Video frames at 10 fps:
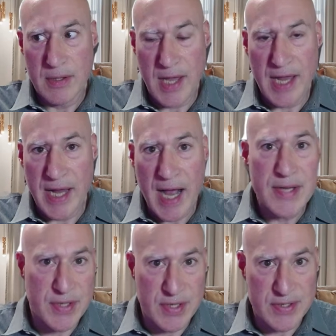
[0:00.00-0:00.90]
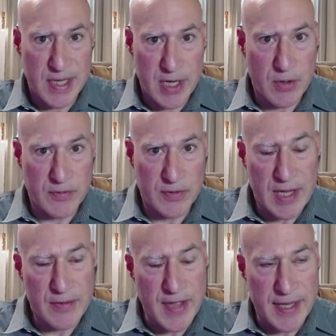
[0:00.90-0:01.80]
AI is going to take care of a
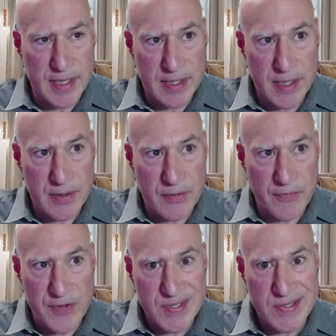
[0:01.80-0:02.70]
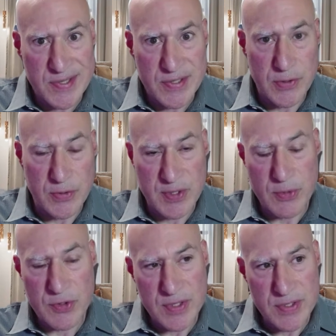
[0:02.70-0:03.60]
lot of that. And then the physicist and
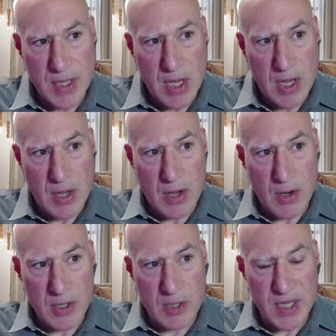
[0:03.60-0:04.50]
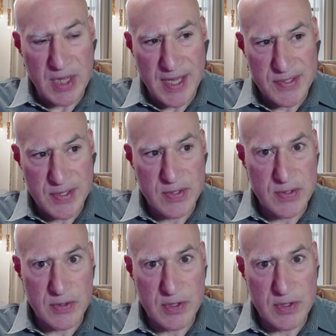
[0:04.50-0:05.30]
dosimetrist are going to be less concerned